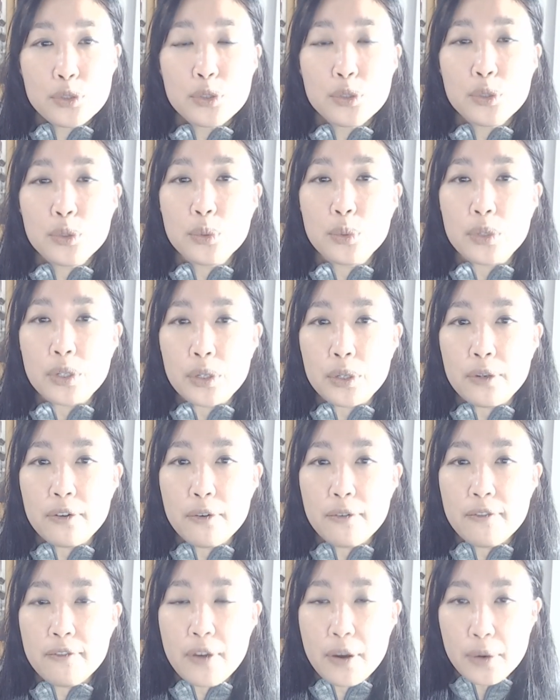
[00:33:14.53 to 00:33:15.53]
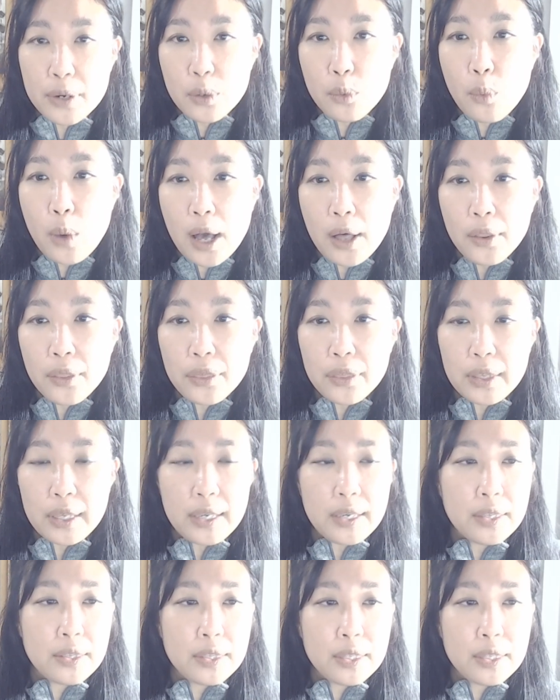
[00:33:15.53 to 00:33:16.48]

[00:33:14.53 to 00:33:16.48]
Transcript: who were very wealthy,